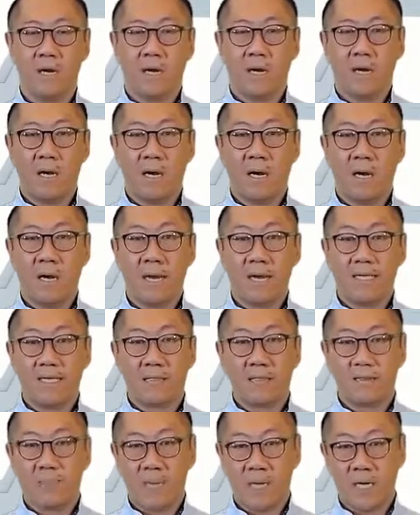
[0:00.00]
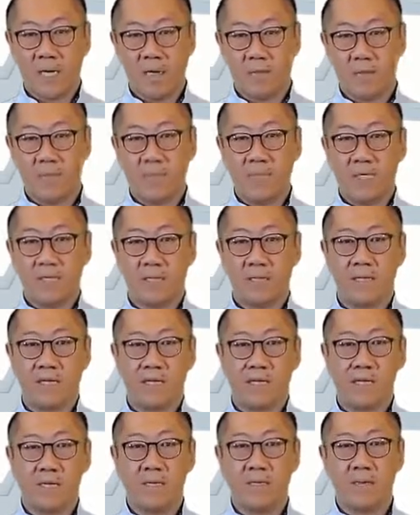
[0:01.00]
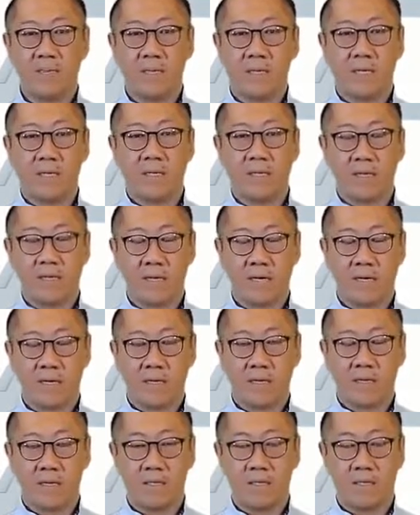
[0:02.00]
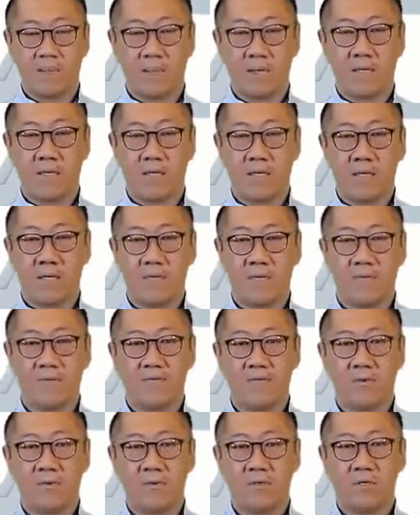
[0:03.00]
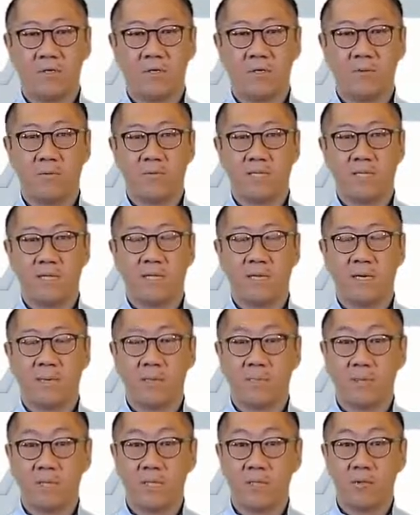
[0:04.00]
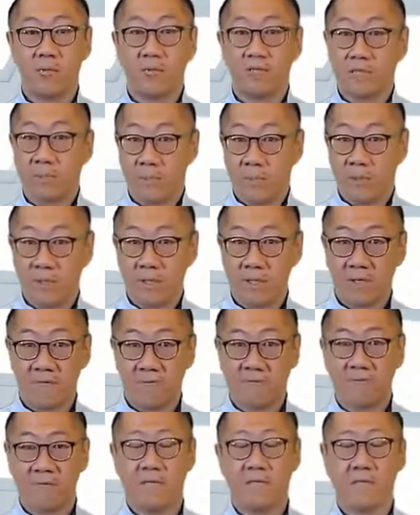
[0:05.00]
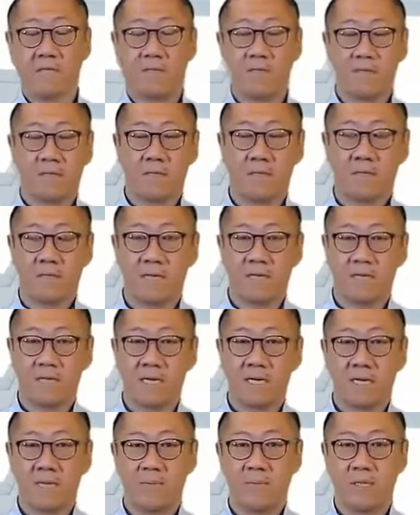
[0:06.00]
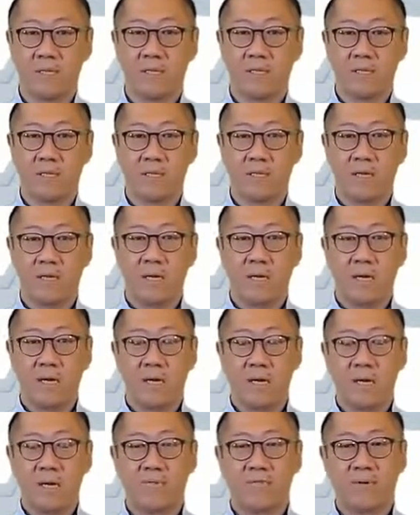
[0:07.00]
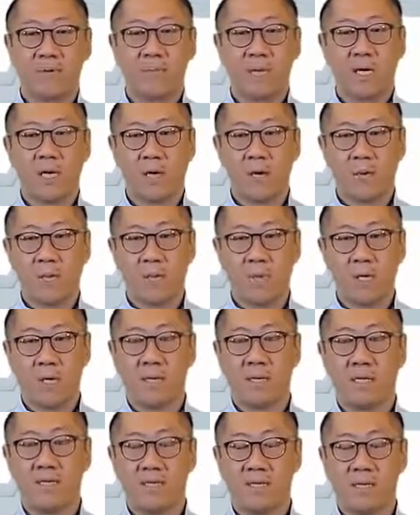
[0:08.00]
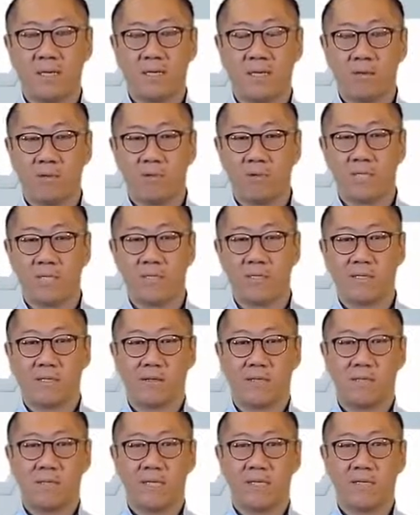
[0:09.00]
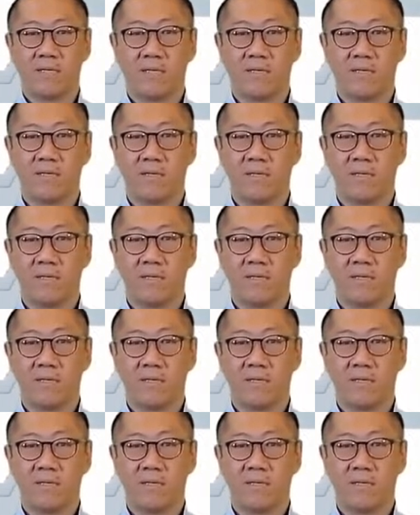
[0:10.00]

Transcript: It's by no means linear, but again, typical evolution. We see companies responding first to sustainability from a compliance and a risk basis.